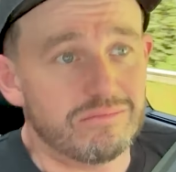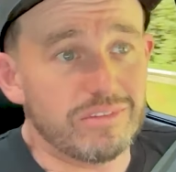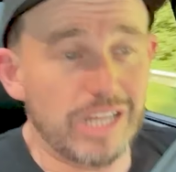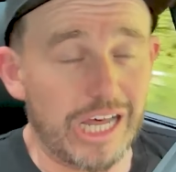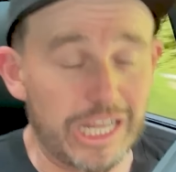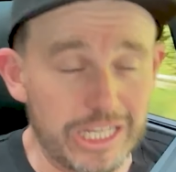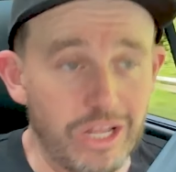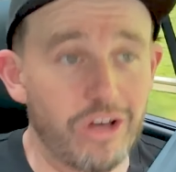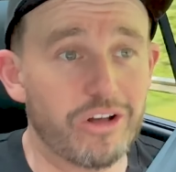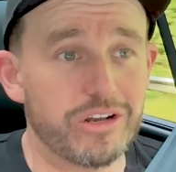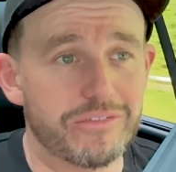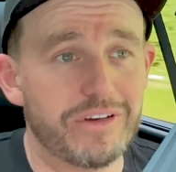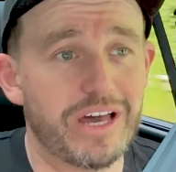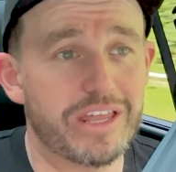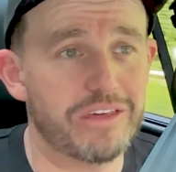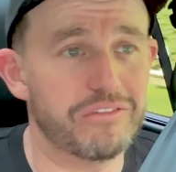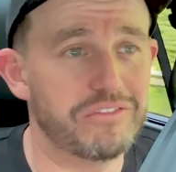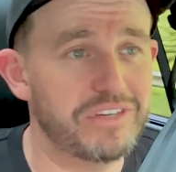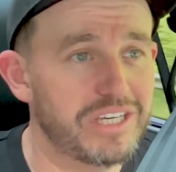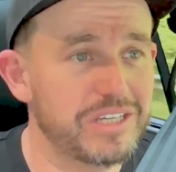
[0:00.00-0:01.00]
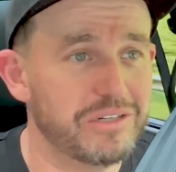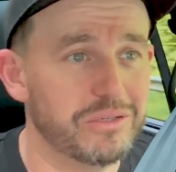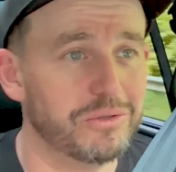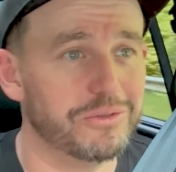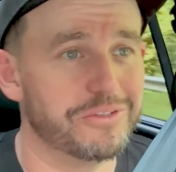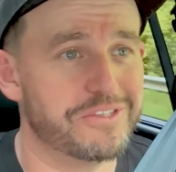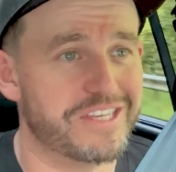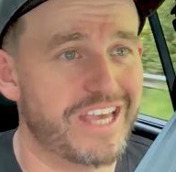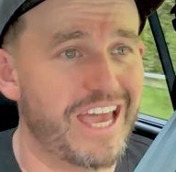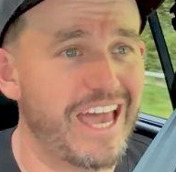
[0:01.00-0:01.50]
a lot of other
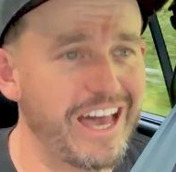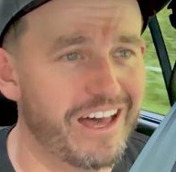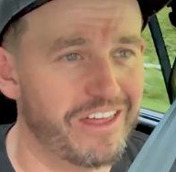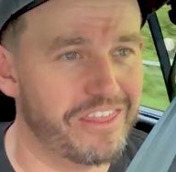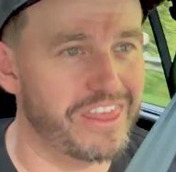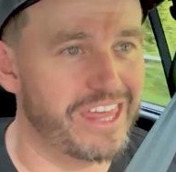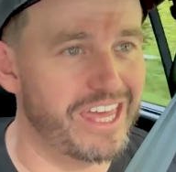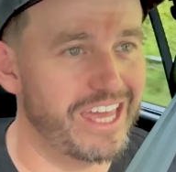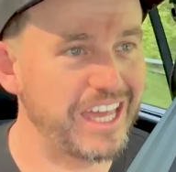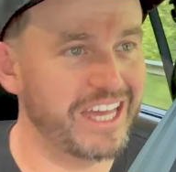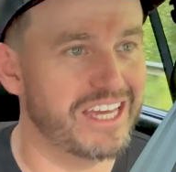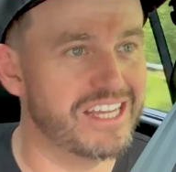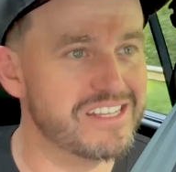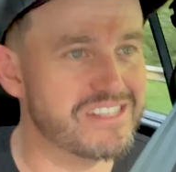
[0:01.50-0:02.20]
vehicles out there.